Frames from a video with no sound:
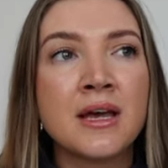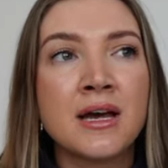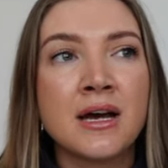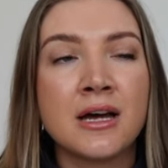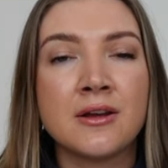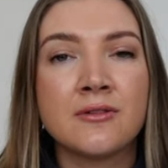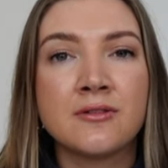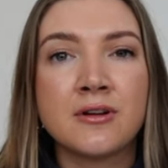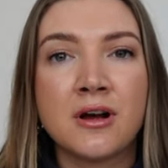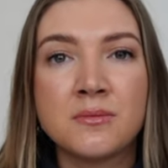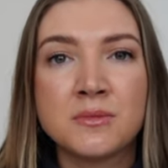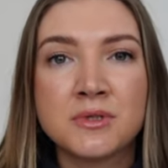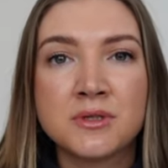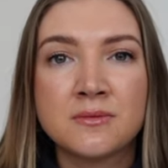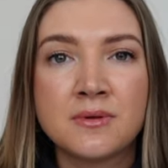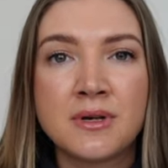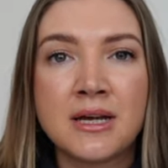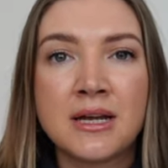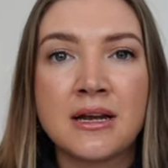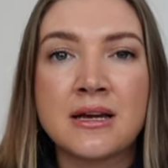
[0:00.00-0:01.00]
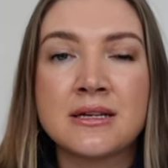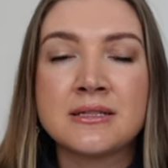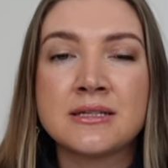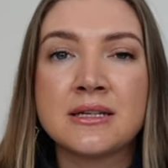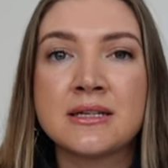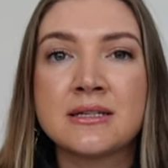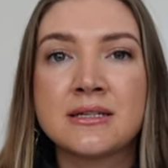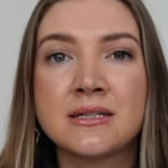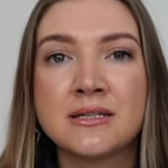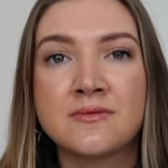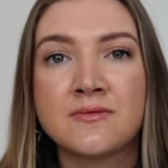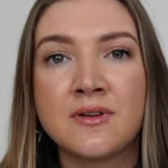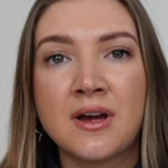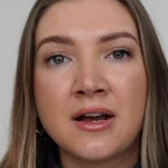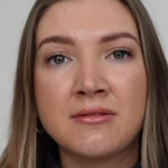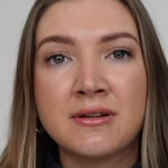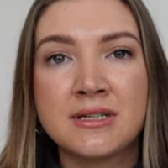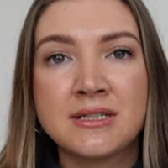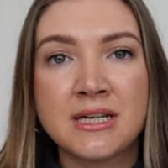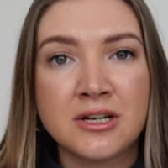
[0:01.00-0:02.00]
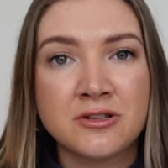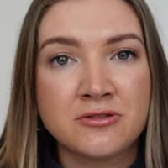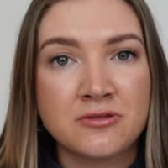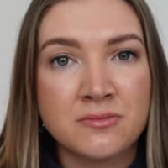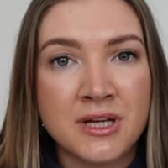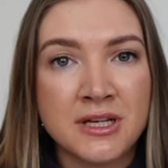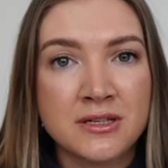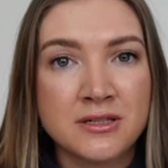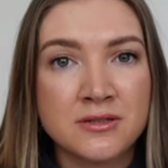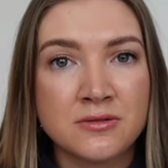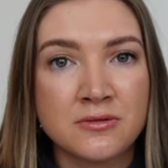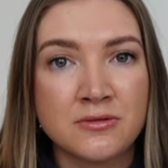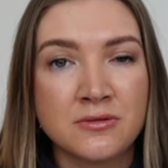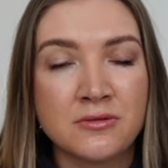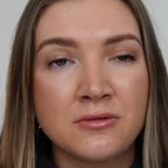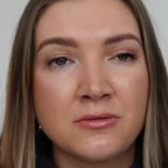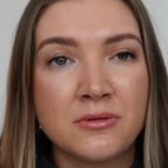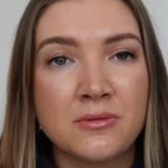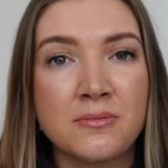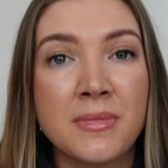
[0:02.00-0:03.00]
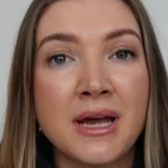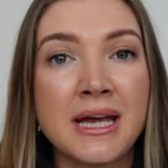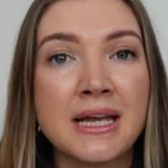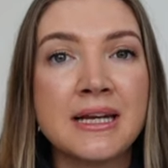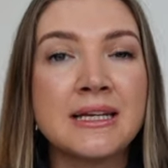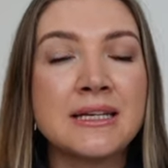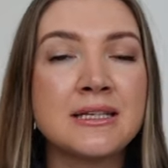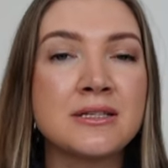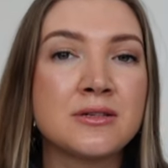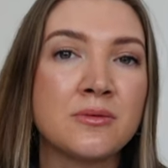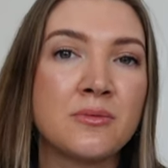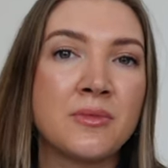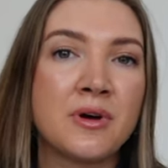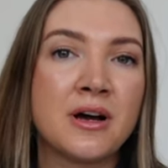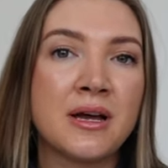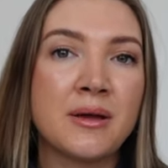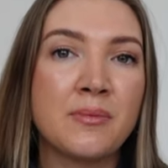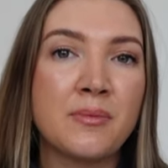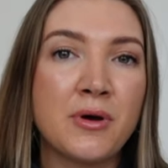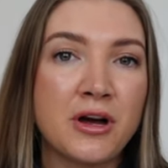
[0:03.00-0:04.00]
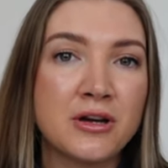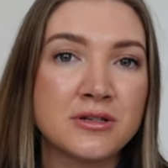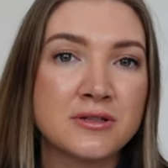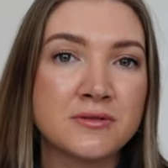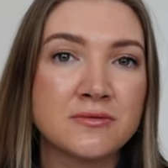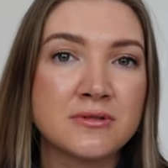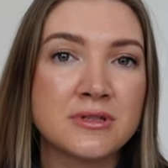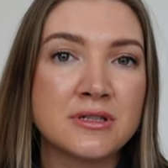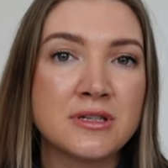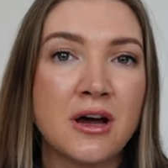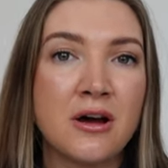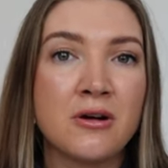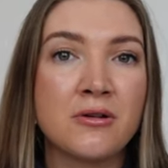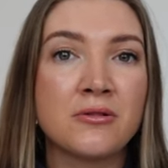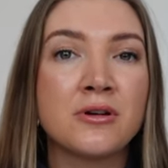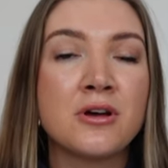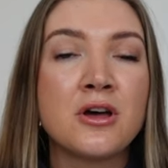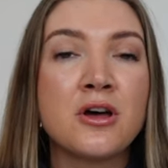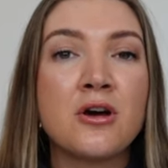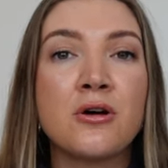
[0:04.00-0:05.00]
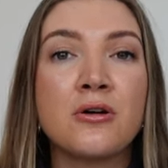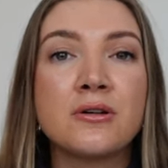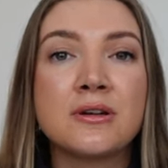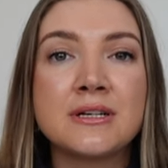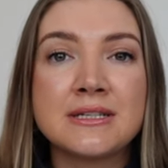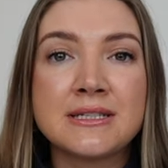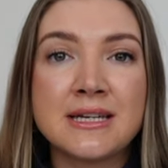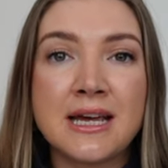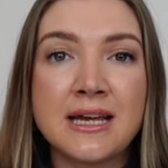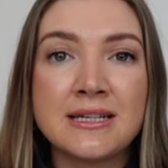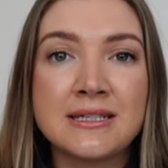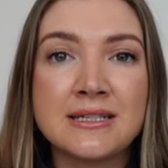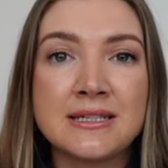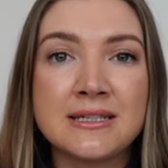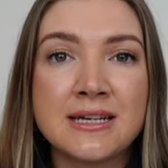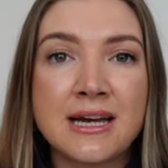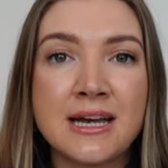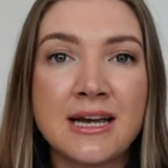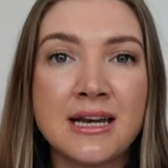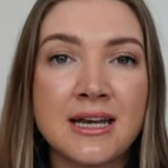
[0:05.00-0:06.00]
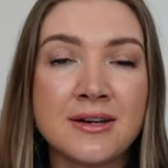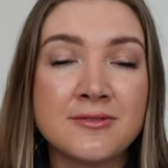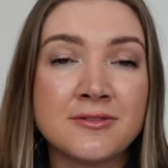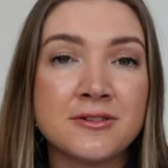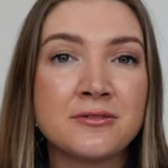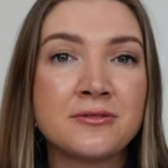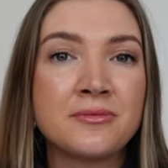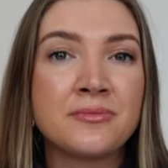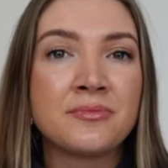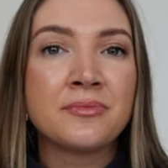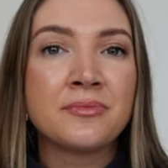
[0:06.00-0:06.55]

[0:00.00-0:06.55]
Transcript: And I've come to realise that this is very detrimental, mainly to my personal style on a day-to-day level.